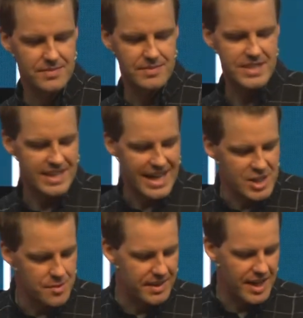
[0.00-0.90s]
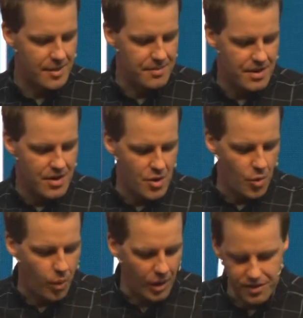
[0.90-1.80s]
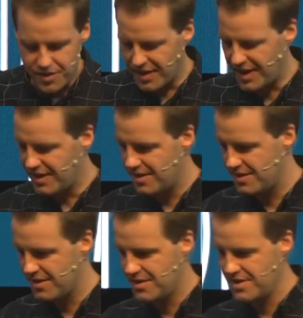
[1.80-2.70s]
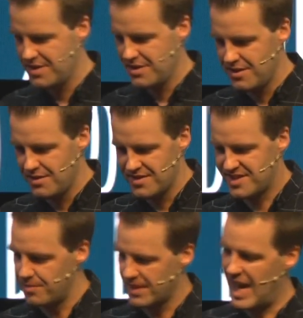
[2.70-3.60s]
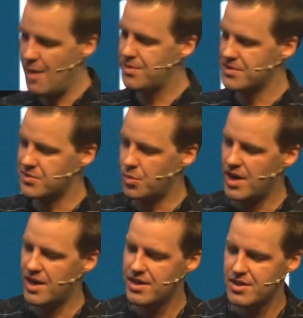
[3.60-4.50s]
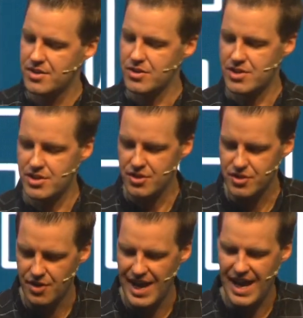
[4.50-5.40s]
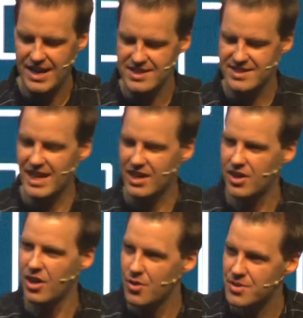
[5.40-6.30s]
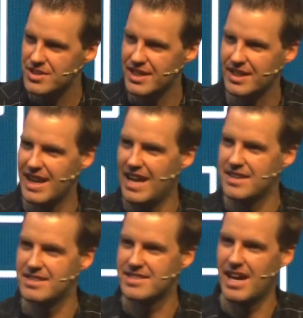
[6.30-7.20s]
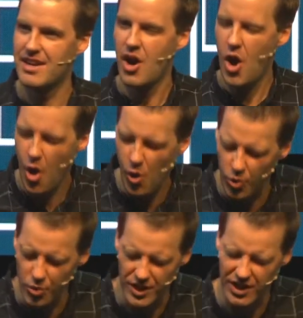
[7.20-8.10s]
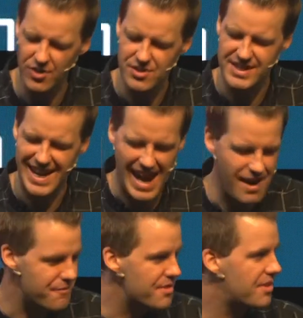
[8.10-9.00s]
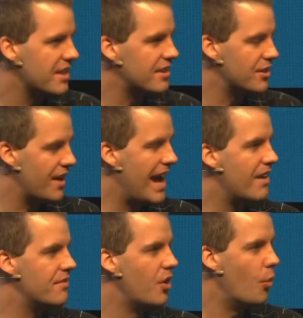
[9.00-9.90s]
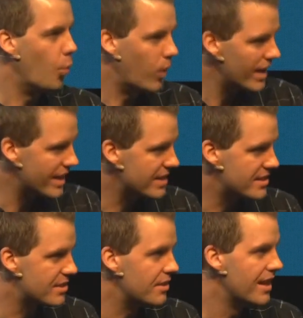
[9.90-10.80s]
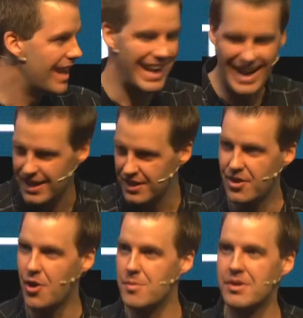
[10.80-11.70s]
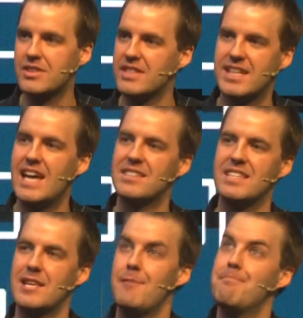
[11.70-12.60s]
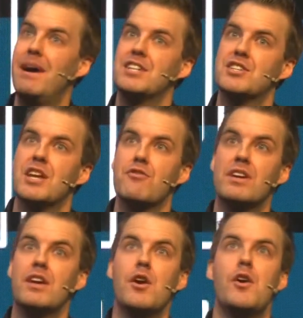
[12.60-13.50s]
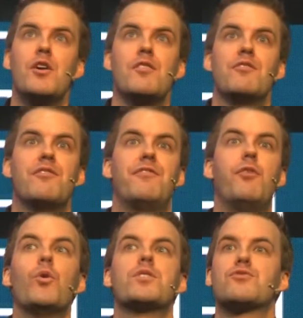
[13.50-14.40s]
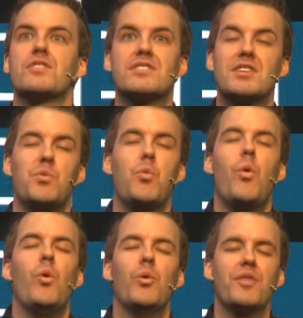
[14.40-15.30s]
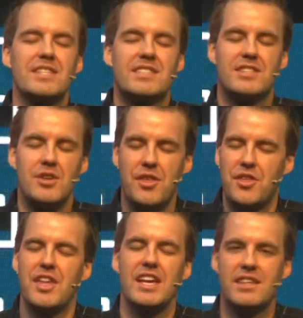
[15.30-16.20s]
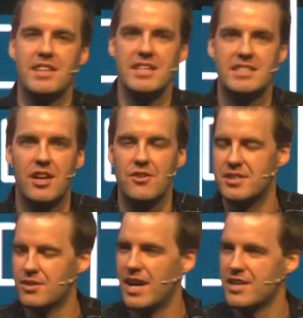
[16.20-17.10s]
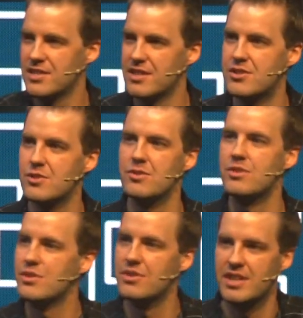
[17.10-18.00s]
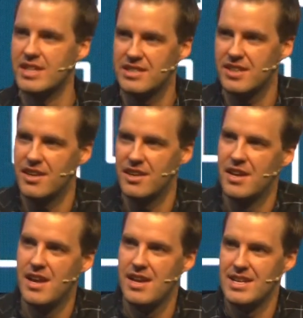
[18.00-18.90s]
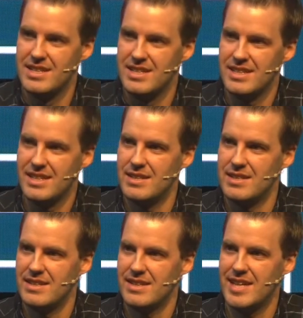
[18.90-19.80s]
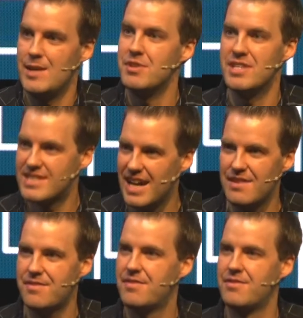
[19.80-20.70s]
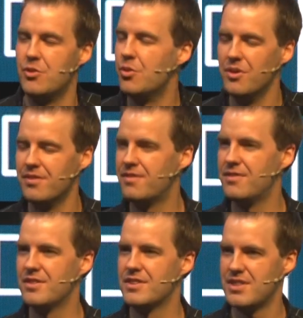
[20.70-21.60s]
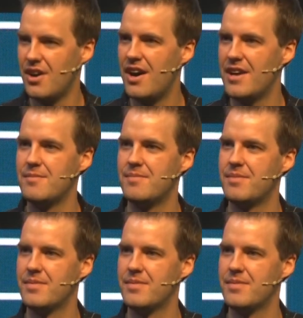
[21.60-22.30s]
You see, as you become wealthier, something happens where your hands start closing and start holding on to everything that you have, not willing to let it go because it has this imaginary fortress, this wall that you think that is going to actually do good and it's going to keep you safe for all of time.